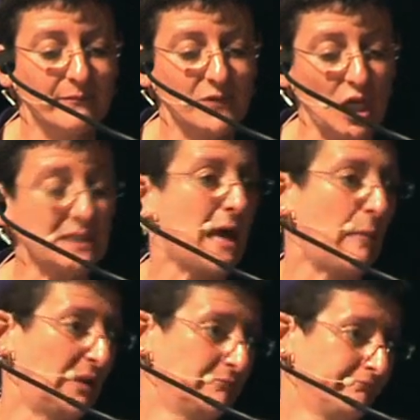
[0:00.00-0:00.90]
Shut
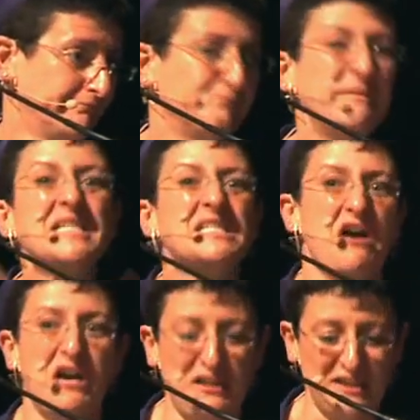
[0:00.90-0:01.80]
up. Be
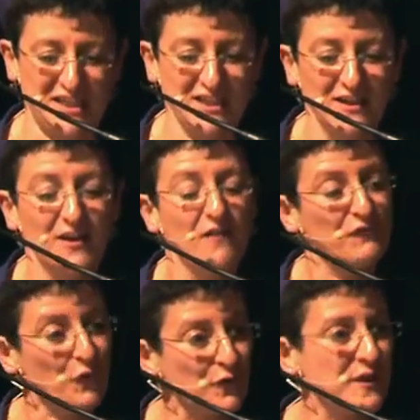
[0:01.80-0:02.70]
silent,
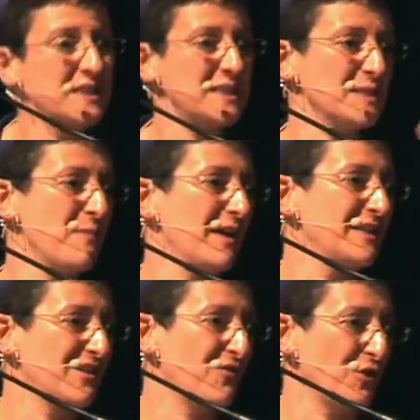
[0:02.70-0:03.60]
for this is my
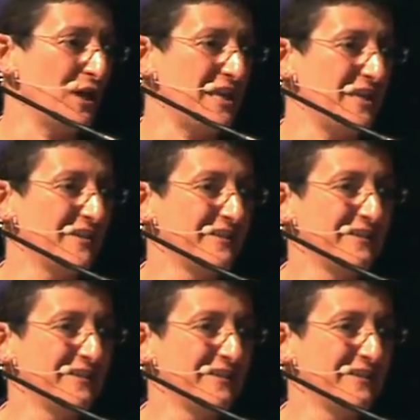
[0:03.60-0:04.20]
decree.